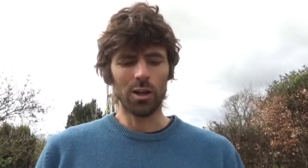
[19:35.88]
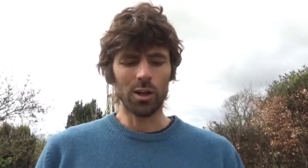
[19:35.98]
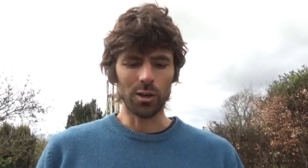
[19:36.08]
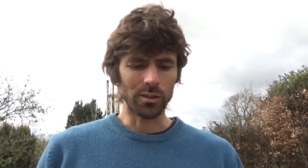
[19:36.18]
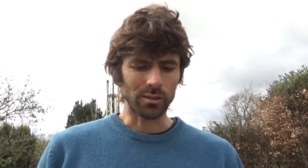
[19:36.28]

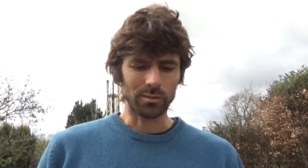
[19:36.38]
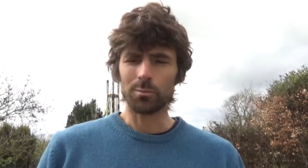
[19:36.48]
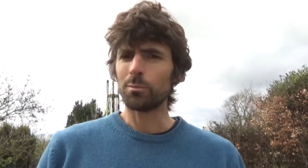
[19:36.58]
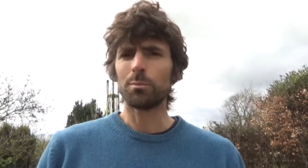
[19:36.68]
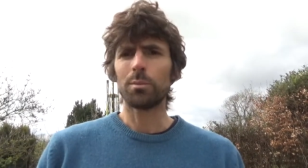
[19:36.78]
on
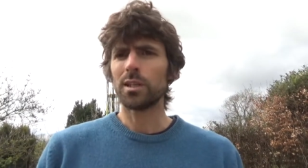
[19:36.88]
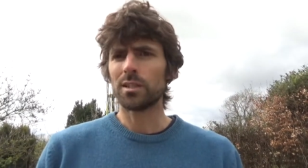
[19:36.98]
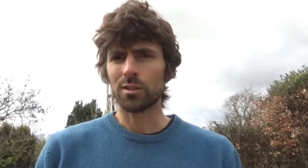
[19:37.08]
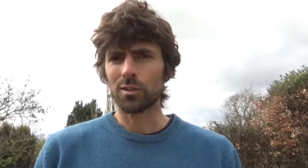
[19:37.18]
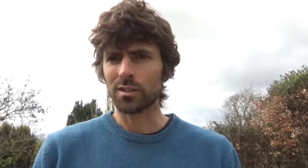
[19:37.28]

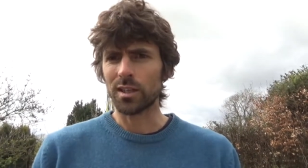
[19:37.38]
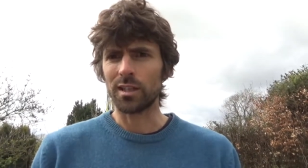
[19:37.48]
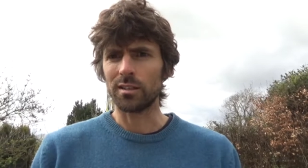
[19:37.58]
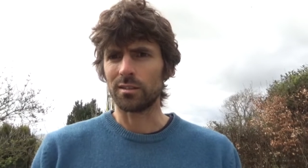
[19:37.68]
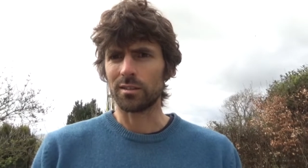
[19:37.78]
political
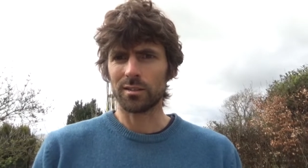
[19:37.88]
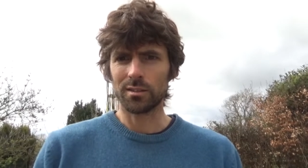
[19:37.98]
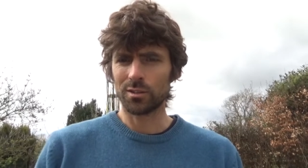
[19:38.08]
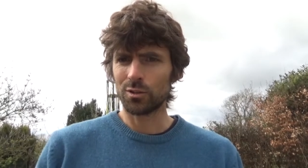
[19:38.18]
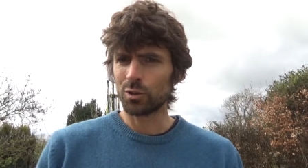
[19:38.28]

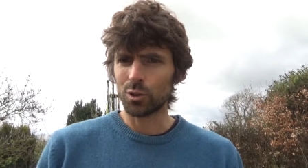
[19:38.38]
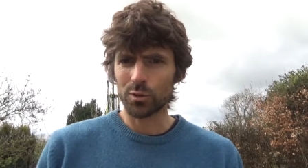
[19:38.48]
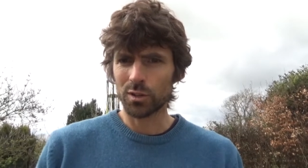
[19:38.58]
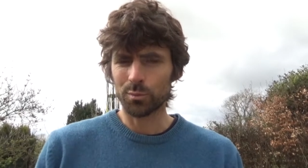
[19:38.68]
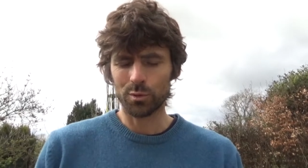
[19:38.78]
science,
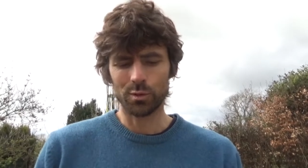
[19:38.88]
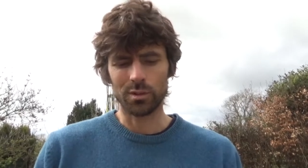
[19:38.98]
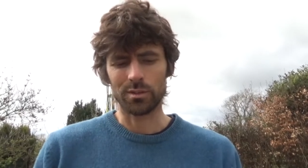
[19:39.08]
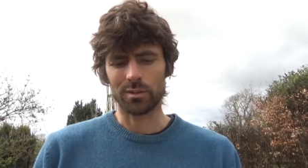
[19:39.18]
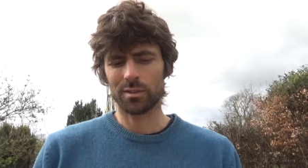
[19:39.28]

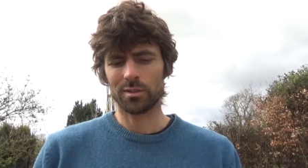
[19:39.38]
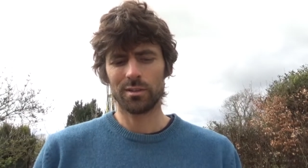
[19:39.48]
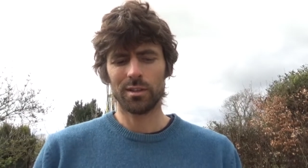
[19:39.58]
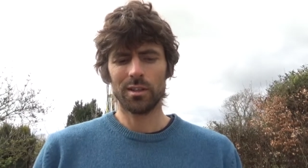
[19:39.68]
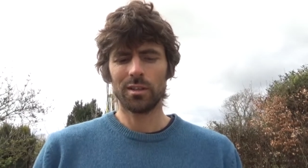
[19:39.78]
jurisprudence,
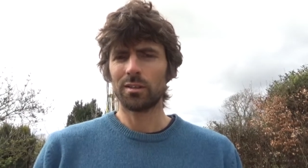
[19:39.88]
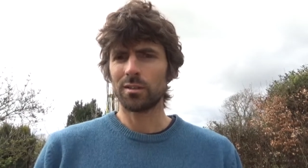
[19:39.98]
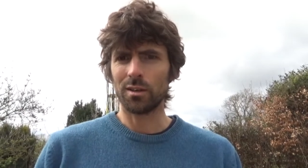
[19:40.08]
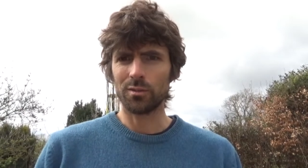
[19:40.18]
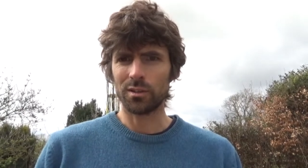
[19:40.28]

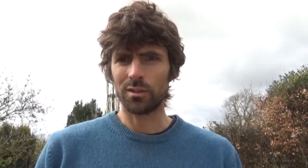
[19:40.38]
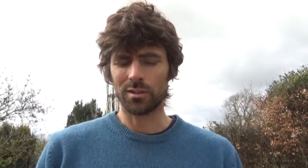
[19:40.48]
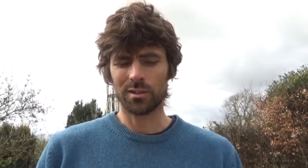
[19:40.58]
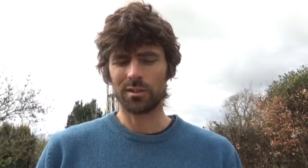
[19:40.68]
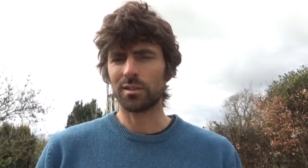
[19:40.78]

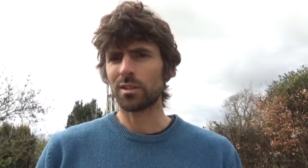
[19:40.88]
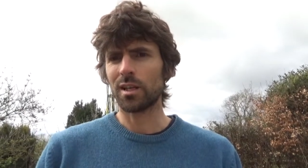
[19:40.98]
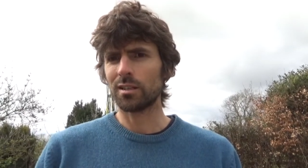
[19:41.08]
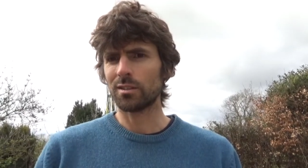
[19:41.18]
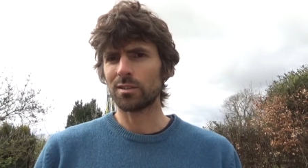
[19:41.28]
governance, the
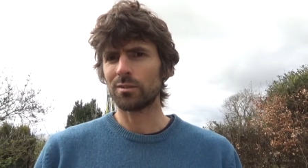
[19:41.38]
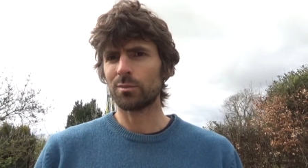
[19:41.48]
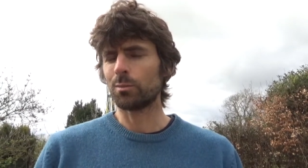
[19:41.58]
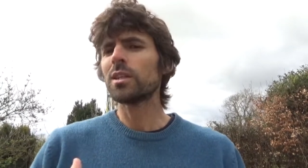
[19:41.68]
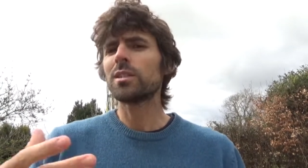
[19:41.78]
science of
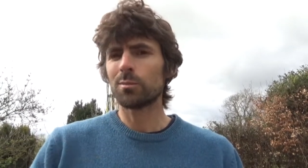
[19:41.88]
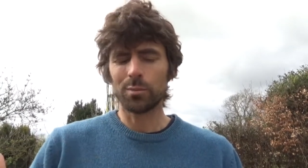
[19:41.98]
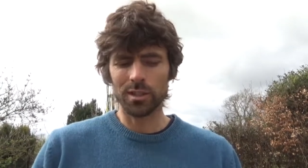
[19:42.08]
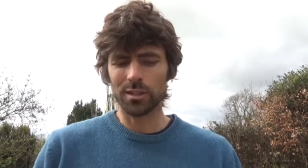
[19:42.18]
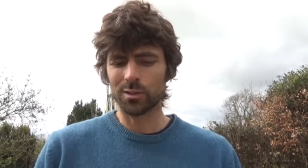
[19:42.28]
politi-
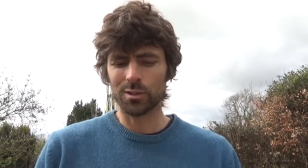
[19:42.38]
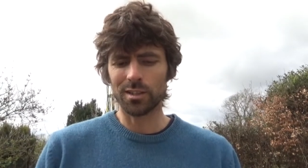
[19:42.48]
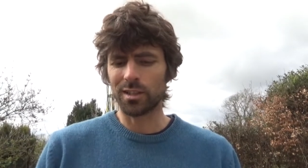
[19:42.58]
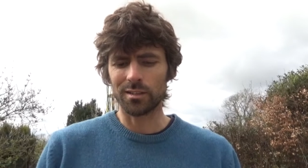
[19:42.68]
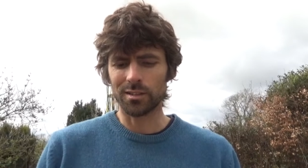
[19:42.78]
political
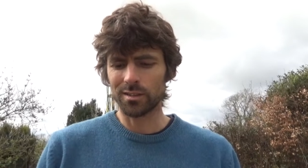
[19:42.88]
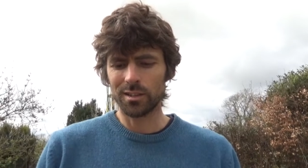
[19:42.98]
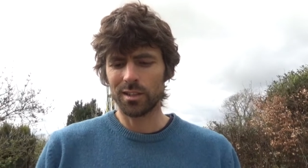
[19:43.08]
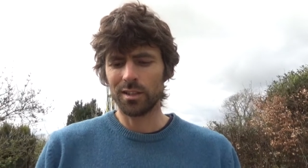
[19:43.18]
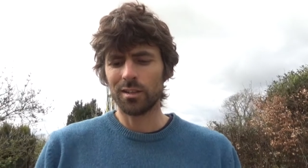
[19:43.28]
science.
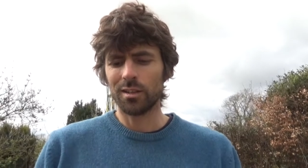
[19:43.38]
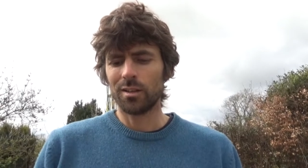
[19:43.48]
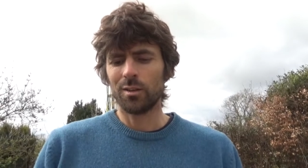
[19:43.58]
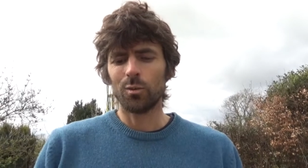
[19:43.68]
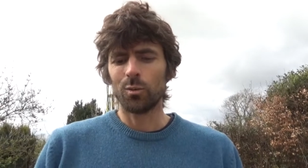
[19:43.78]

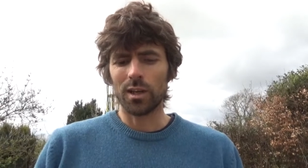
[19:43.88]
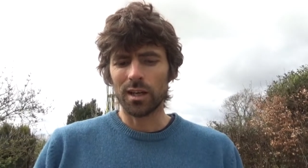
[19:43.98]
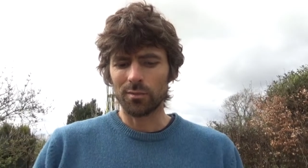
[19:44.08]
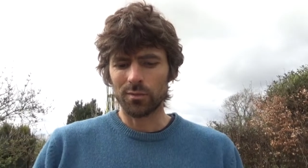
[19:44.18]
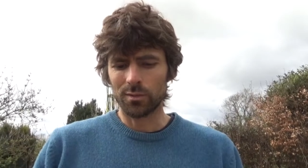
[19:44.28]
We
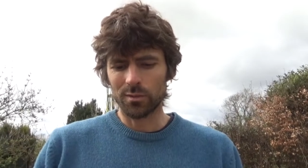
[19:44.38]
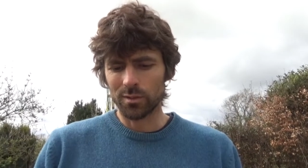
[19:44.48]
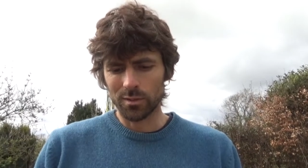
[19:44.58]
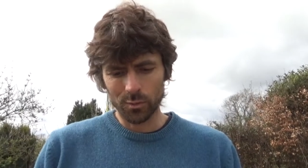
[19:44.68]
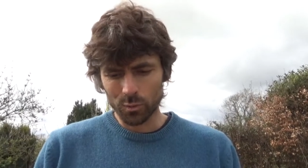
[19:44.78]
have
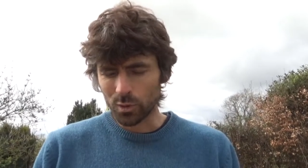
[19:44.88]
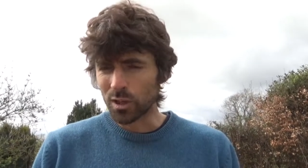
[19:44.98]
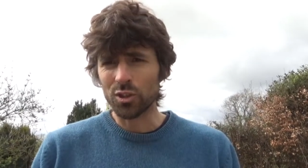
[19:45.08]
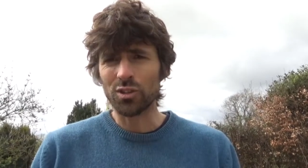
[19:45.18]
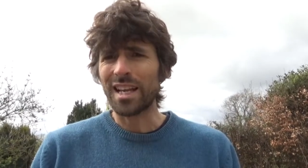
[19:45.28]

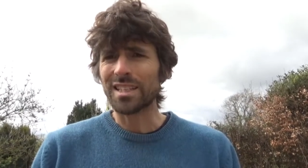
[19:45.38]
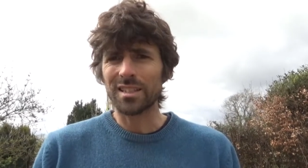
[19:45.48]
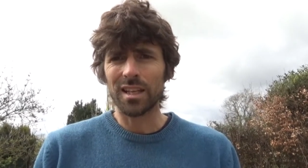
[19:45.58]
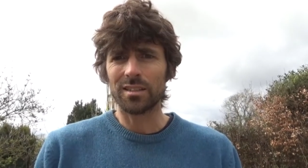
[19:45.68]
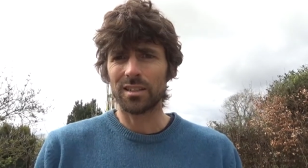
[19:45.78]
works on
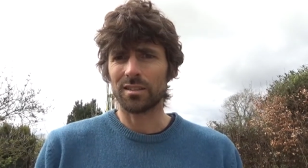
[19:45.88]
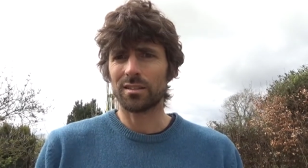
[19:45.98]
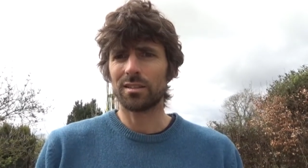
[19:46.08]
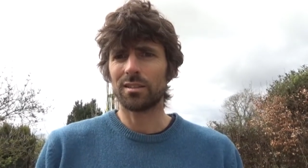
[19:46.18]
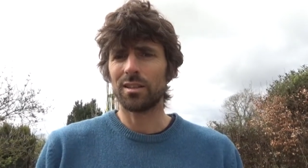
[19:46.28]

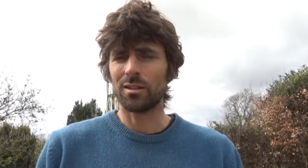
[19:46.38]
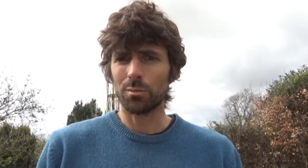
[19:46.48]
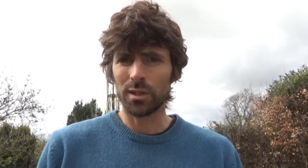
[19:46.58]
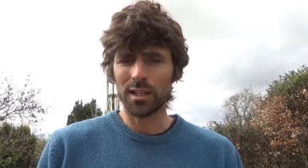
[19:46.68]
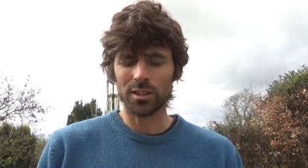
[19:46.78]
aesthetics and
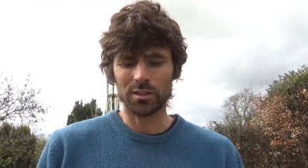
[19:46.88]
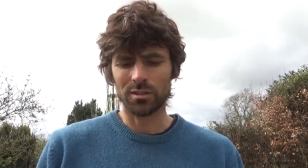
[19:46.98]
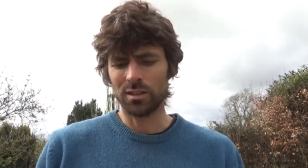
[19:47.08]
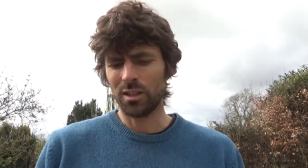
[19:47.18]
pleasure.